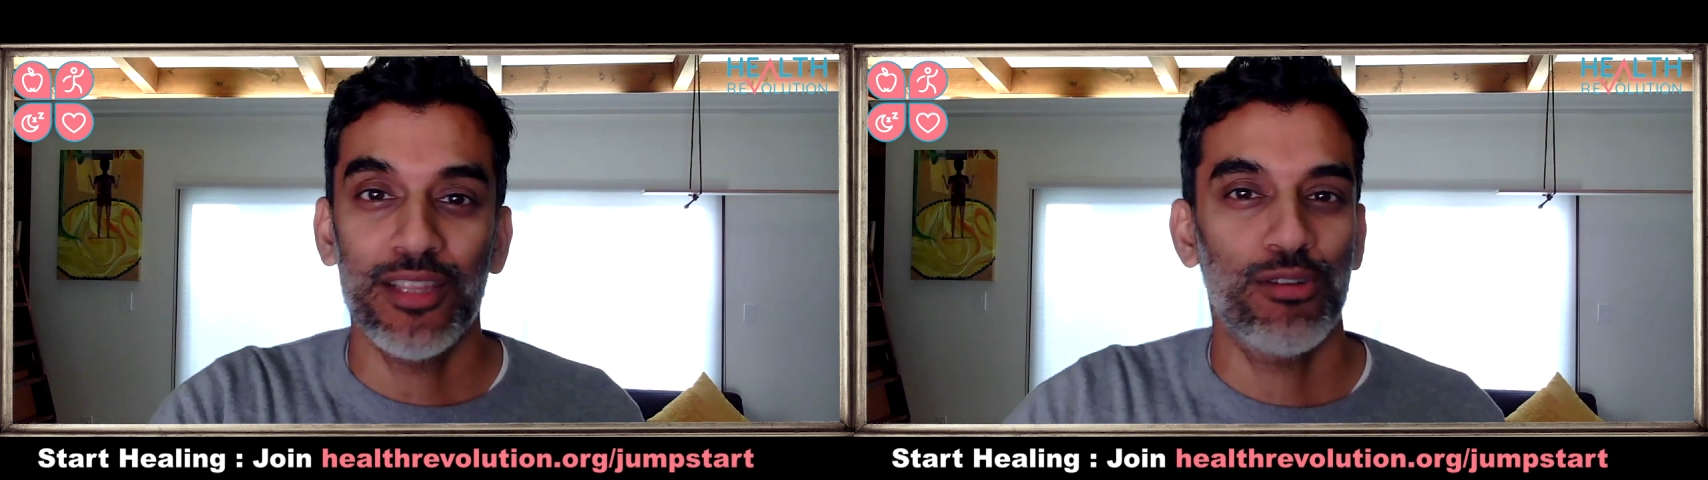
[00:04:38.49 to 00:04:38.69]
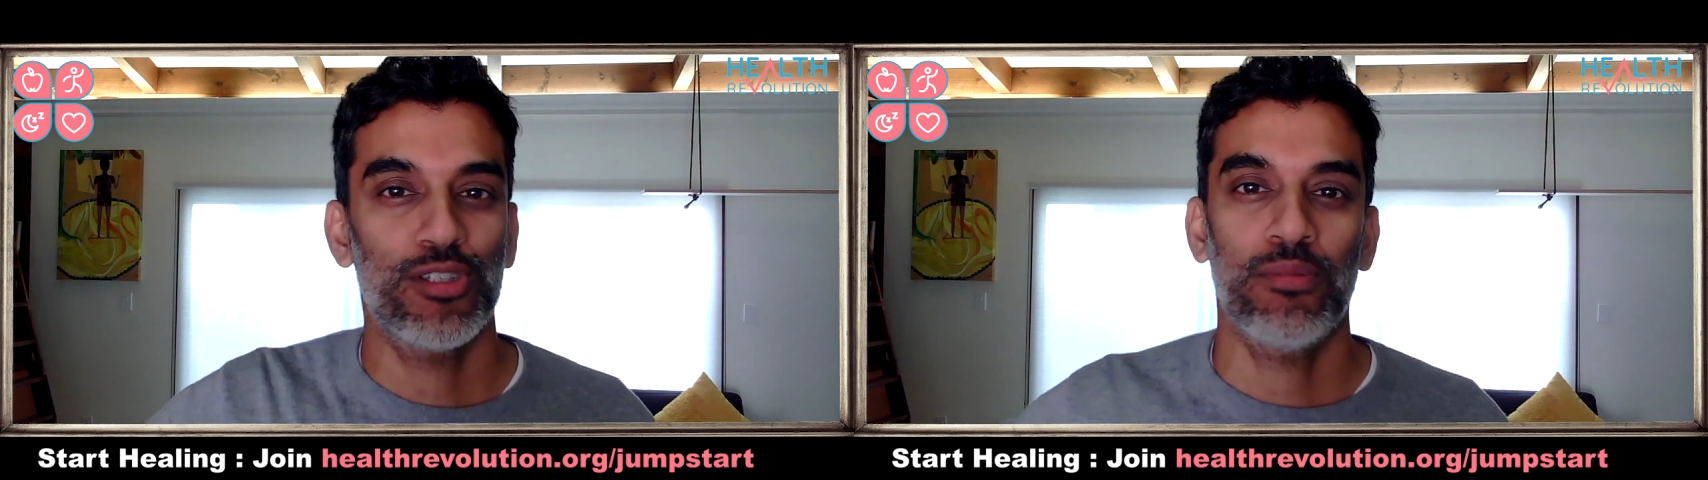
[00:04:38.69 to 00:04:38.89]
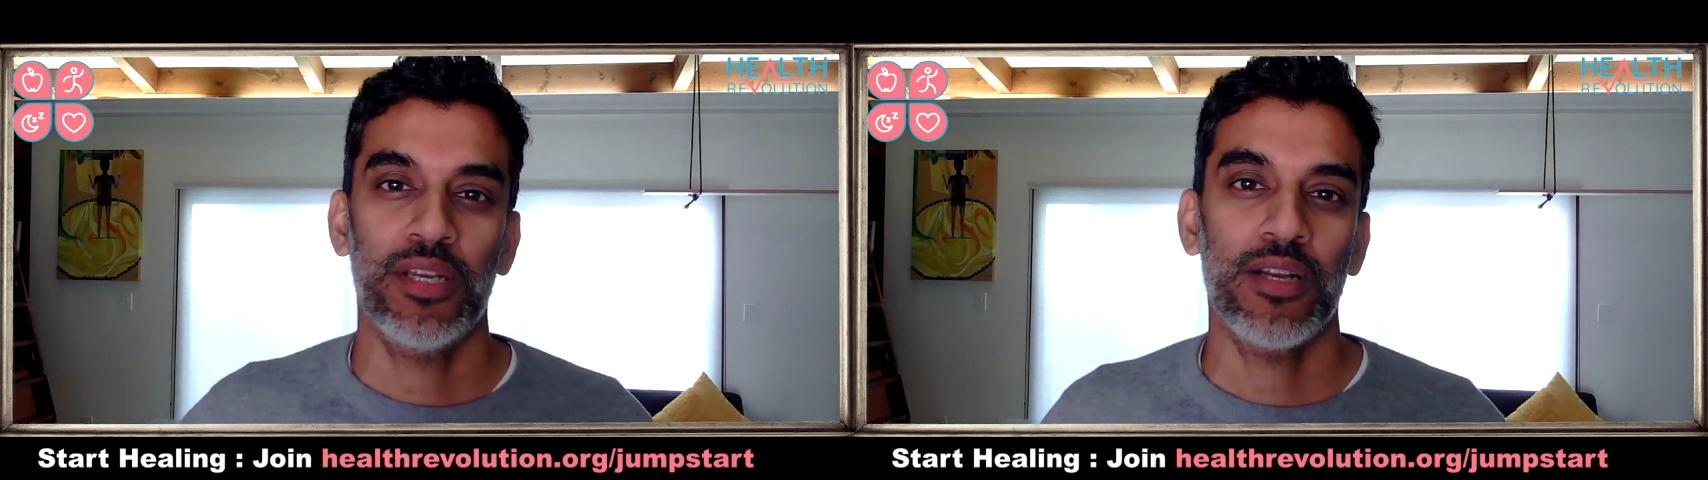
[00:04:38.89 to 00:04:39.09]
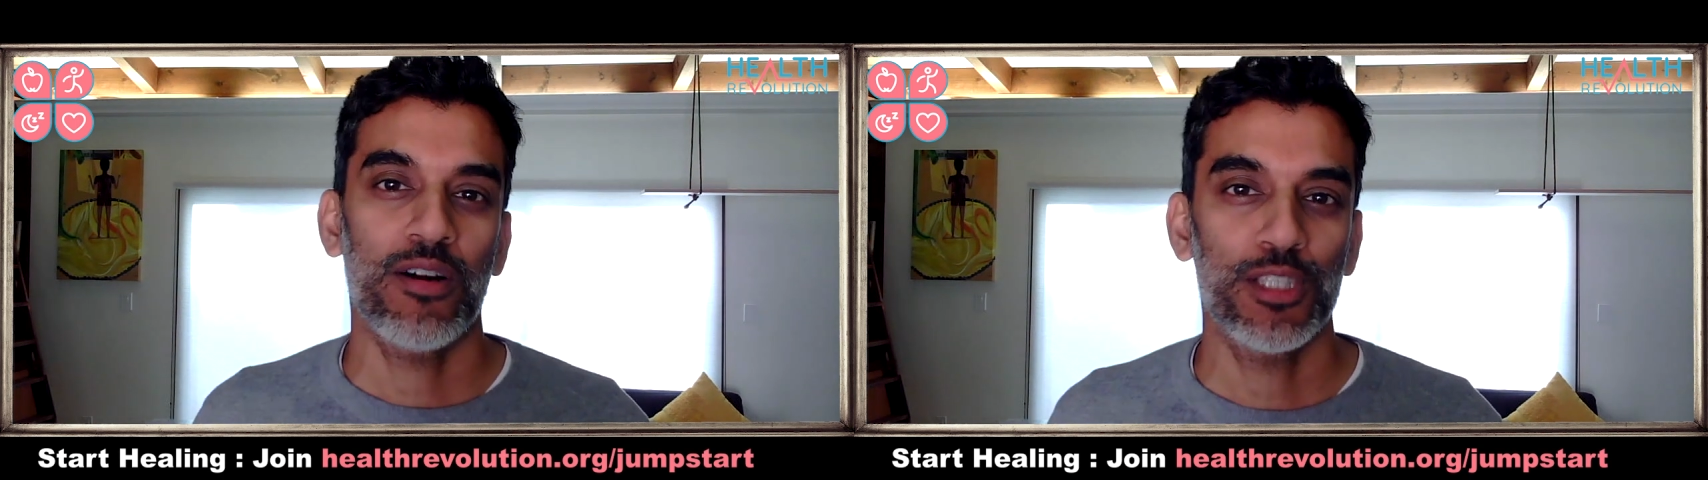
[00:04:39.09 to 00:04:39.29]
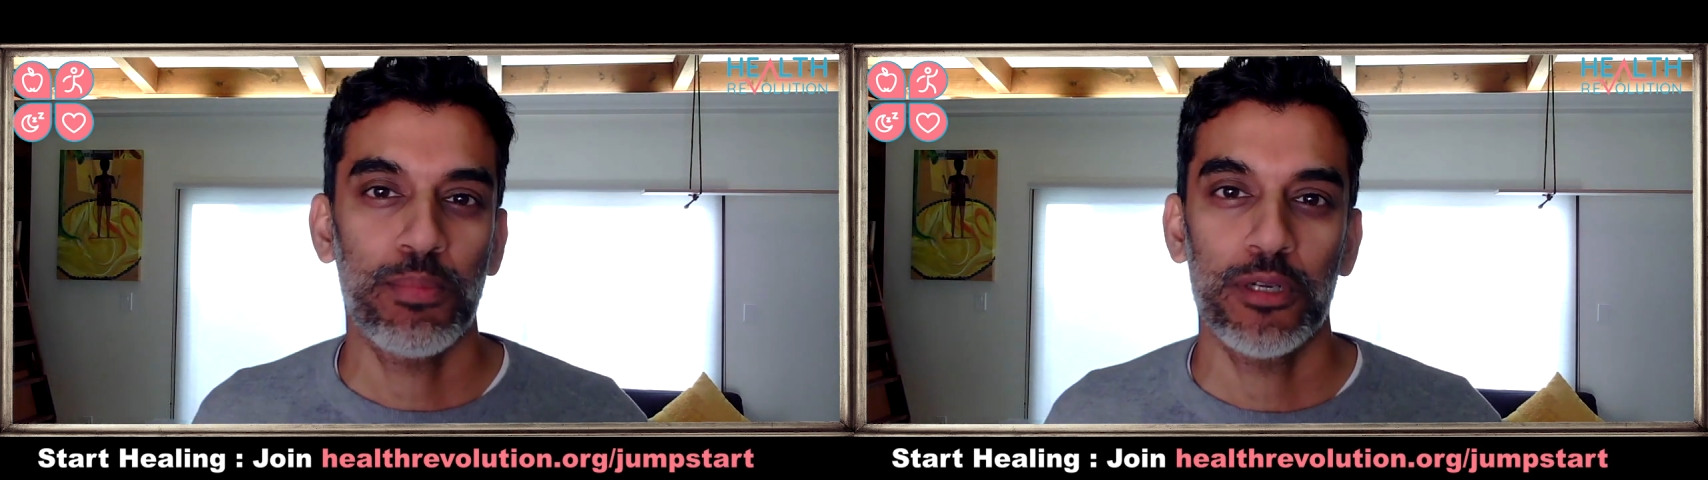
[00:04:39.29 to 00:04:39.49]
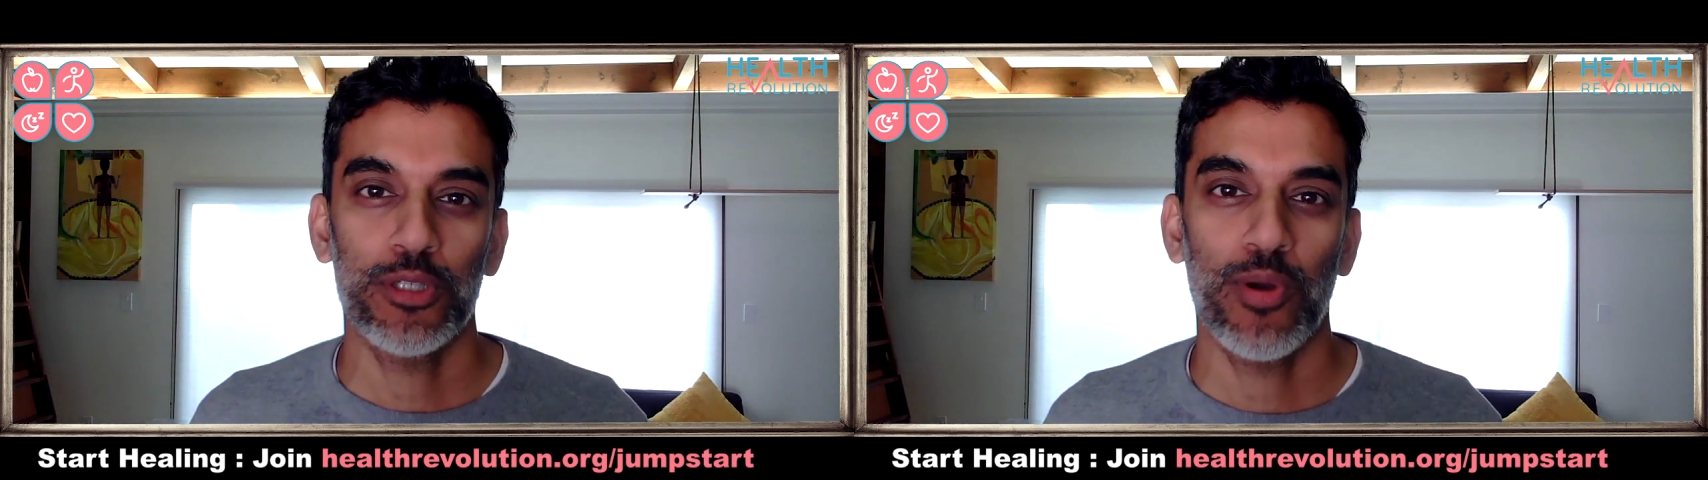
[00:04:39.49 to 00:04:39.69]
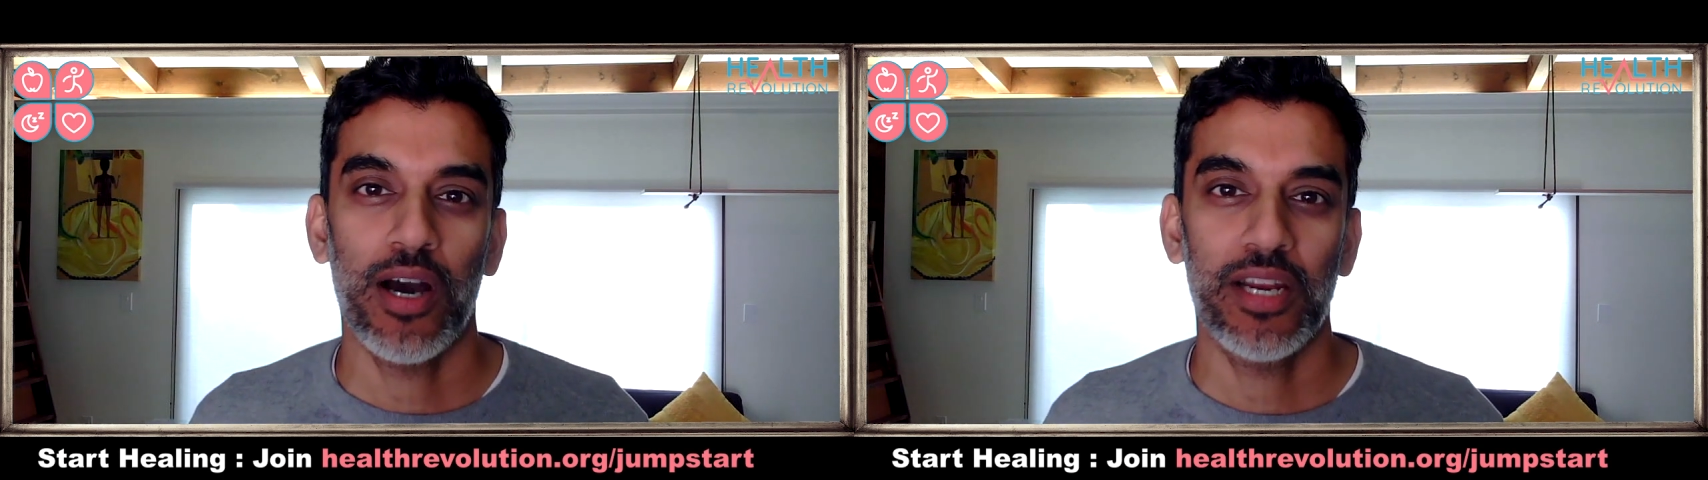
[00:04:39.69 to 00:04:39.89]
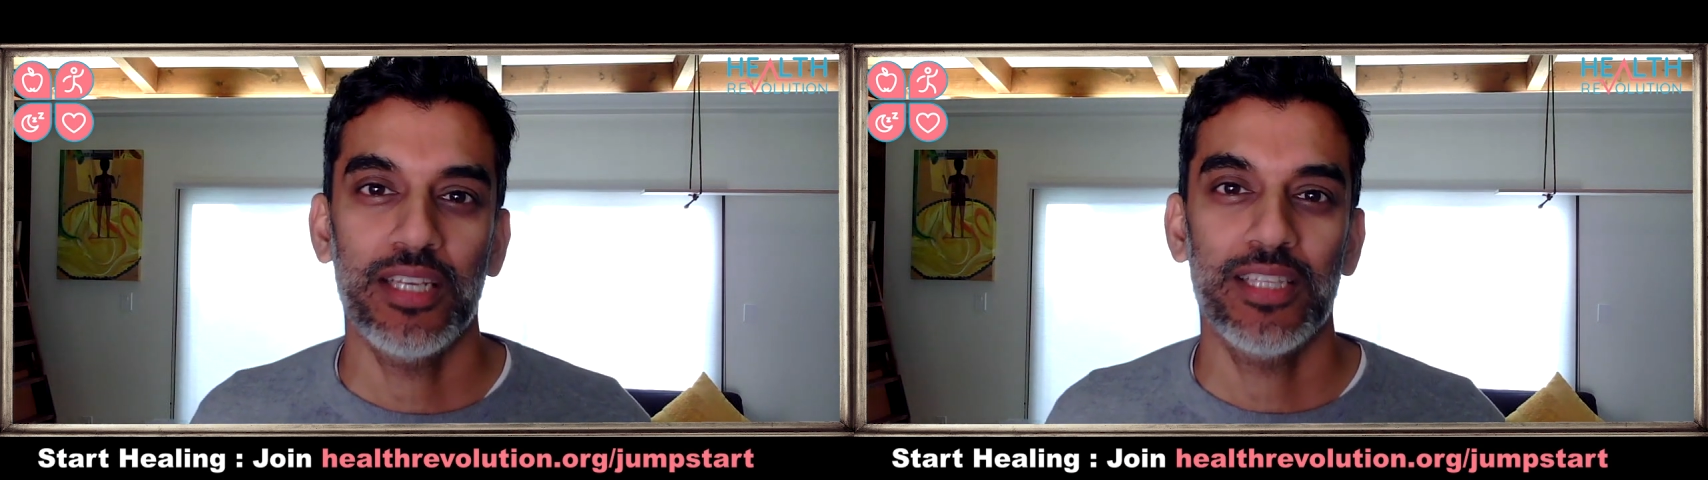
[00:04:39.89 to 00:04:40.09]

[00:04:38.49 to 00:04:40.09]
and there is something called spirituality.